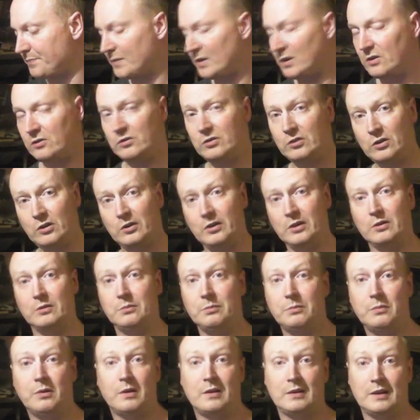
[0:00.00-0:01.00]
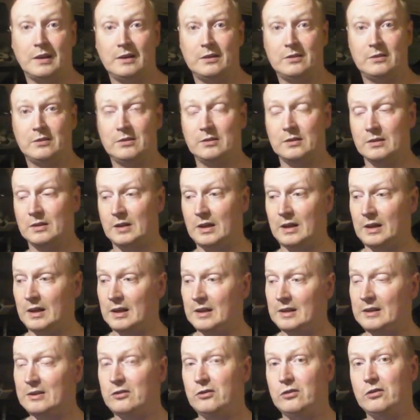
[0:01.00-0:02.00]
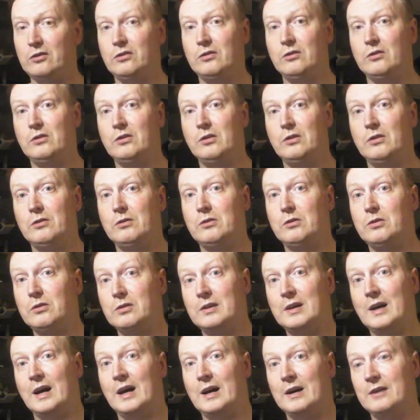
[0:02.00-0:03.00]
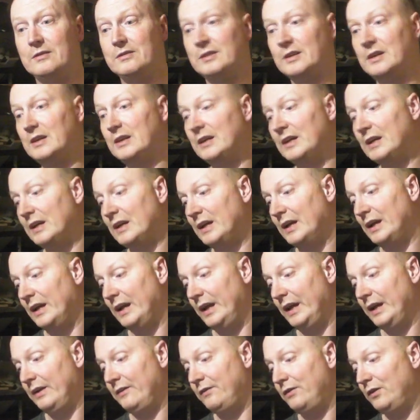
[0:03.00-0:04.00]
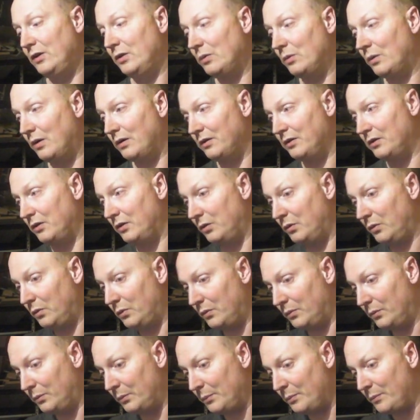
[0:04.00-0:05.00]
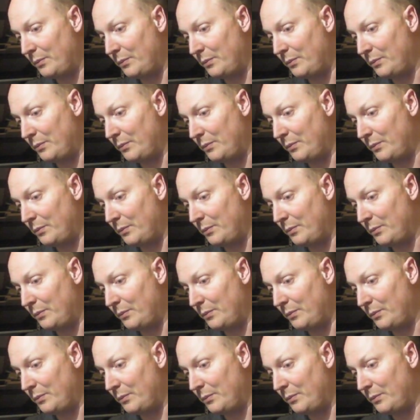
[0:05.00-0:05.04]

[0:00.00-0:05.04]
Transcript: show you more or less uh, an issue you could have if you want to